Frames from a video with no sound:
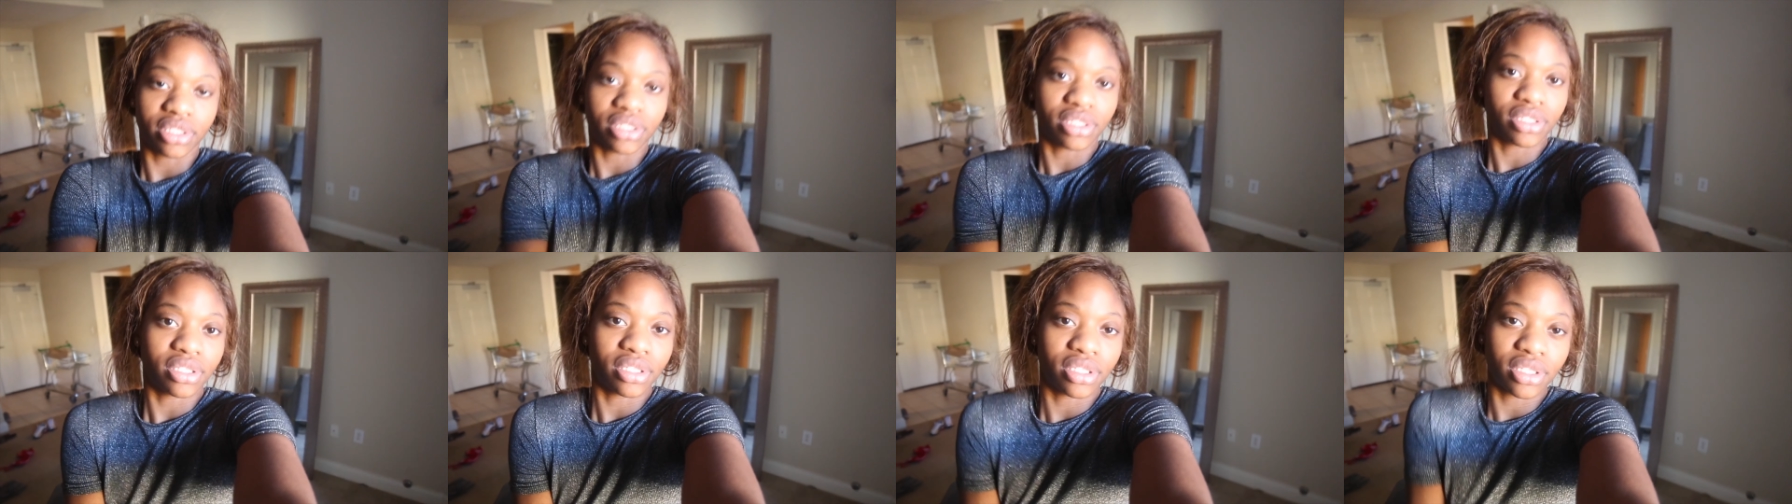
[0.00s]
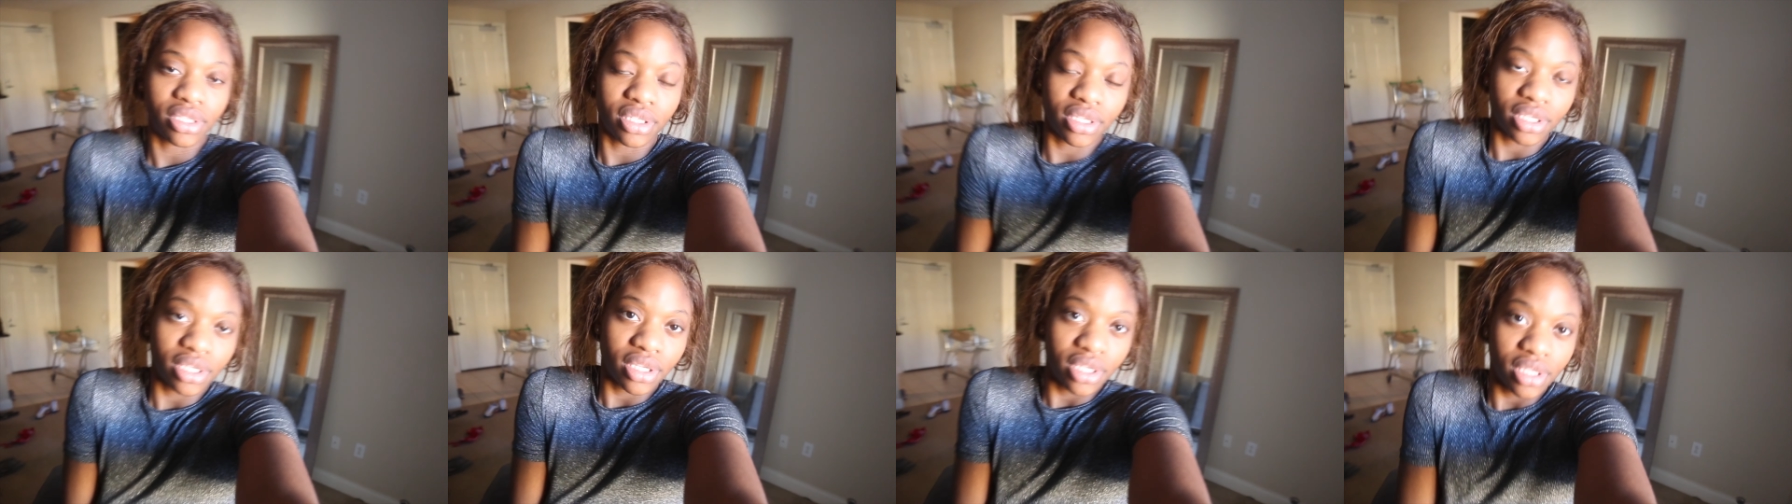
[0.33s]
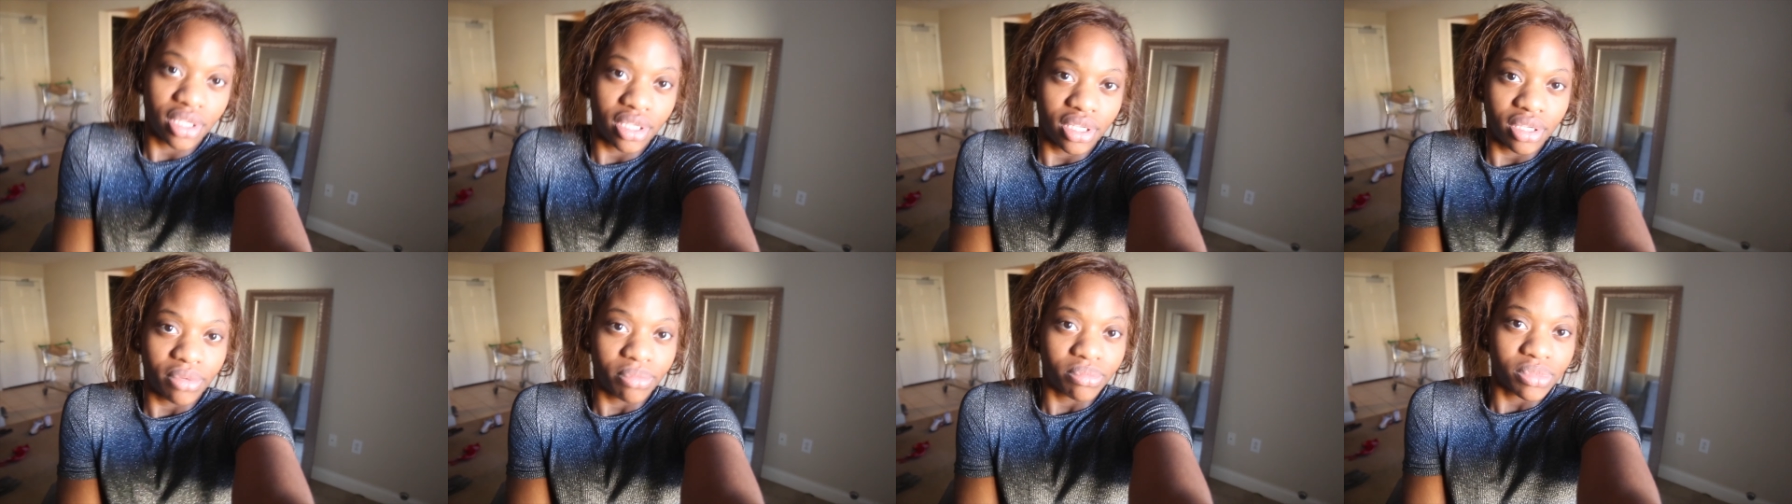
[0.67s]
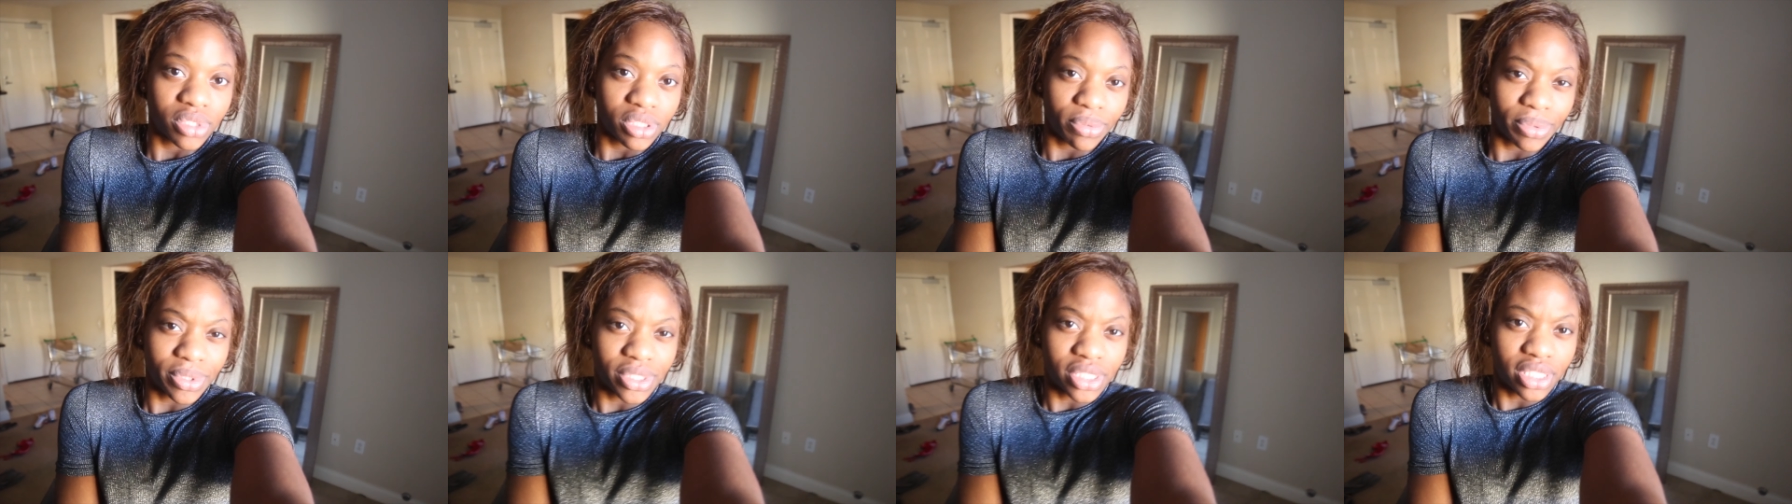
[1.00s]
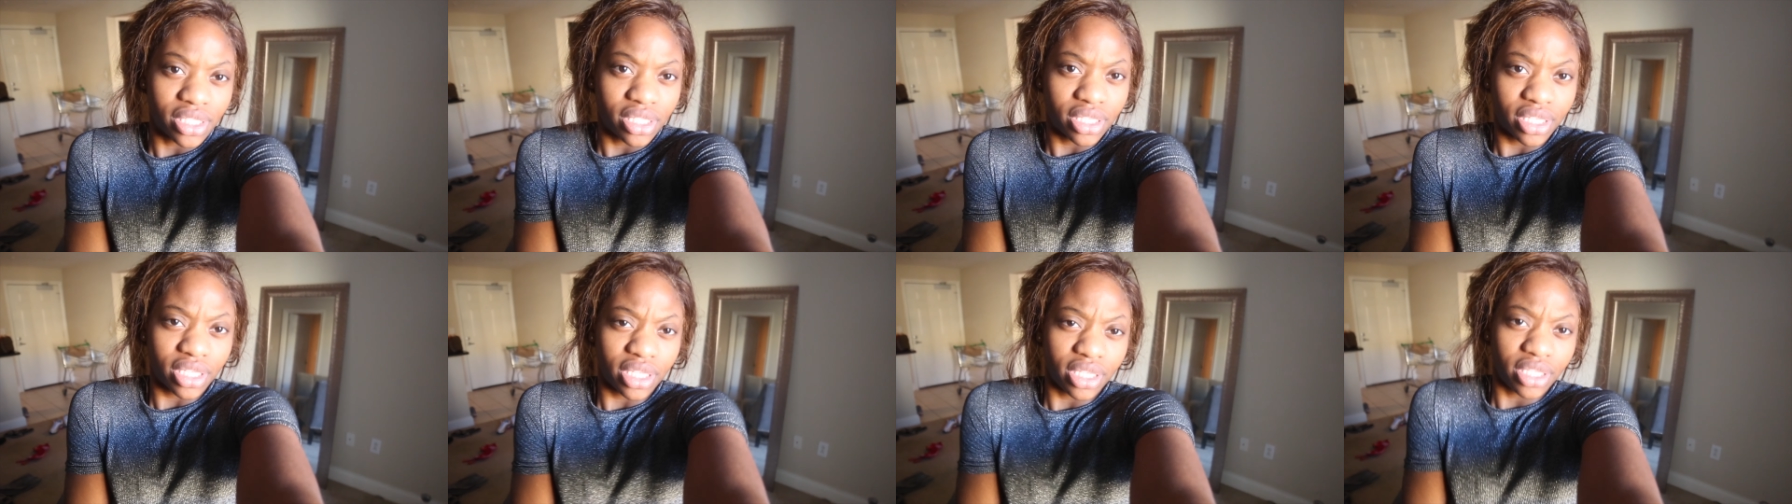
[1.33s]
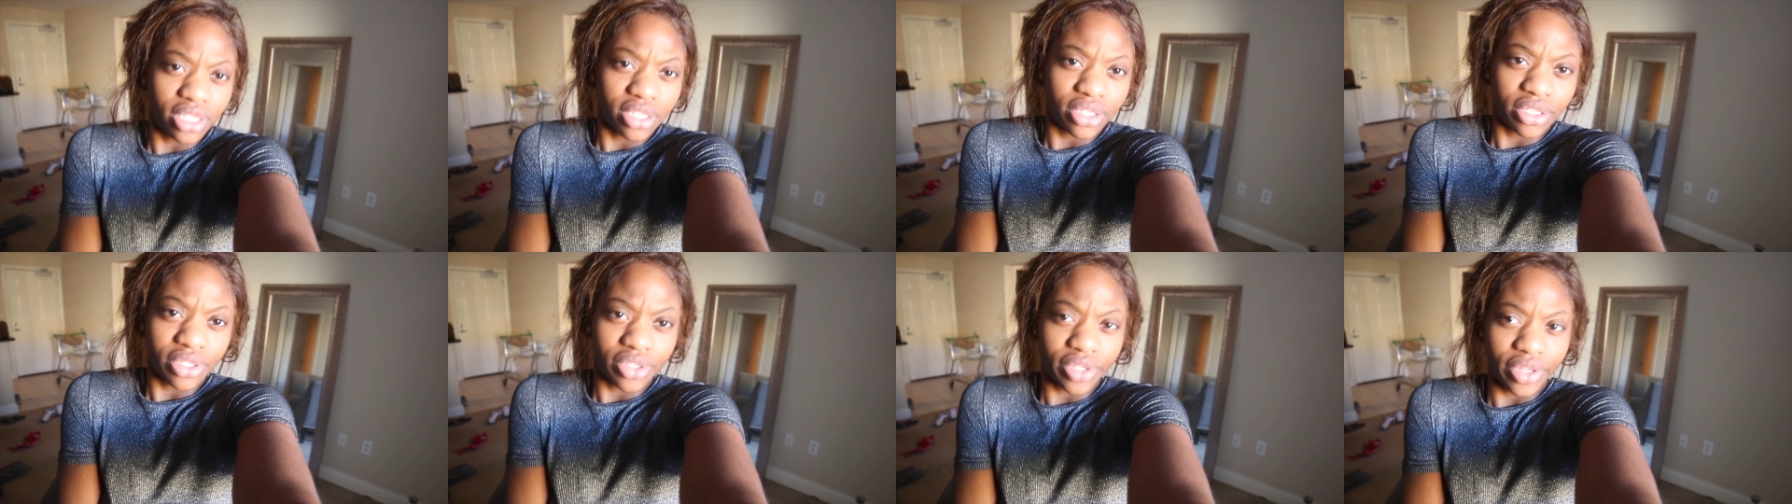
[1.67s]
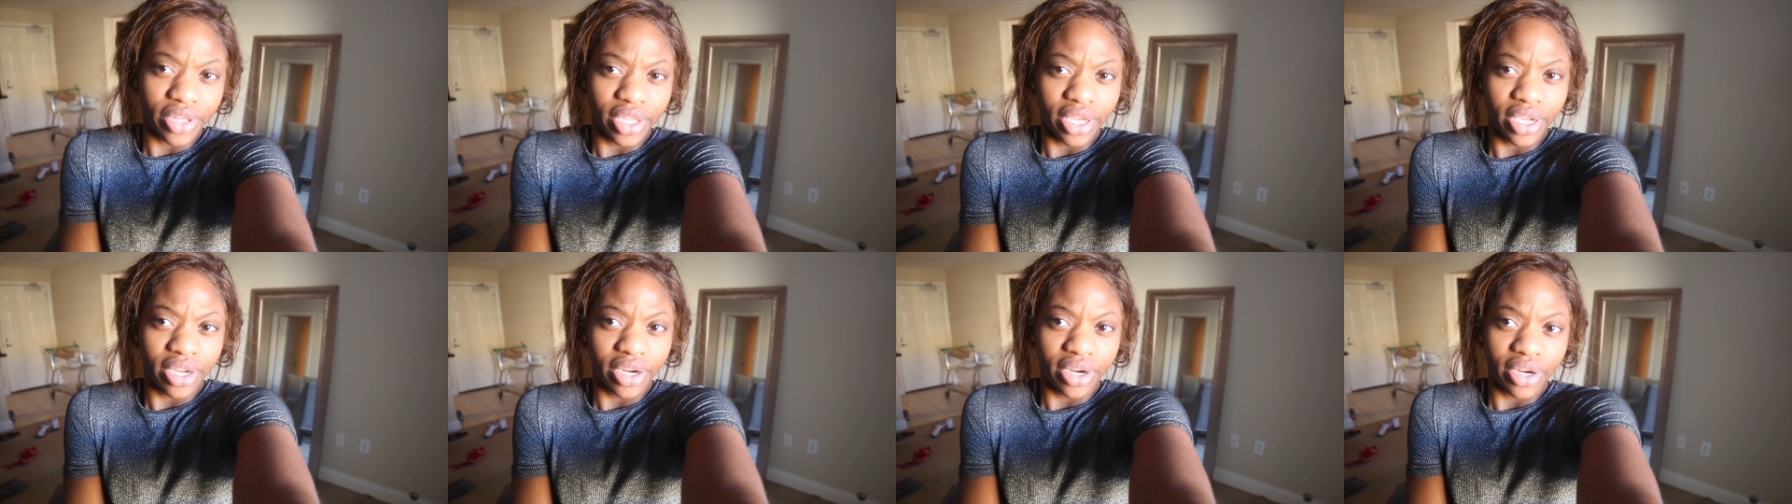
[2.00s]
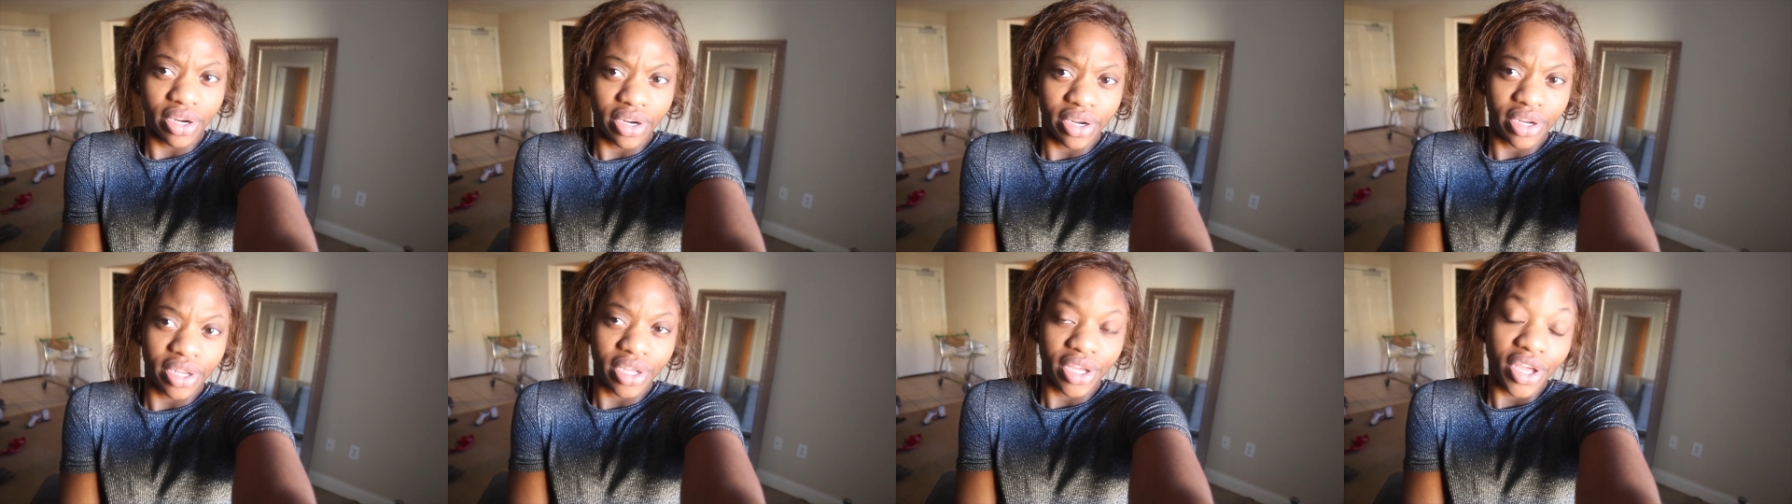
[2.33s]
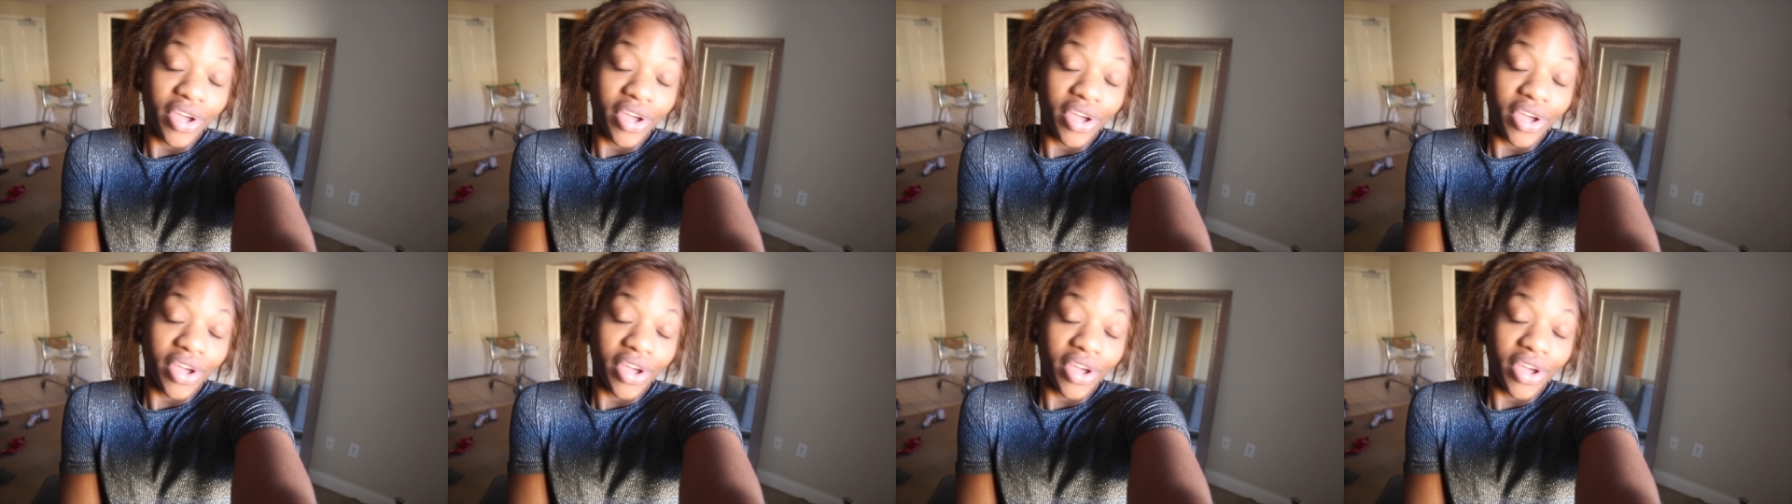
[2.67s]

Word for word: I'm supposed to look here or there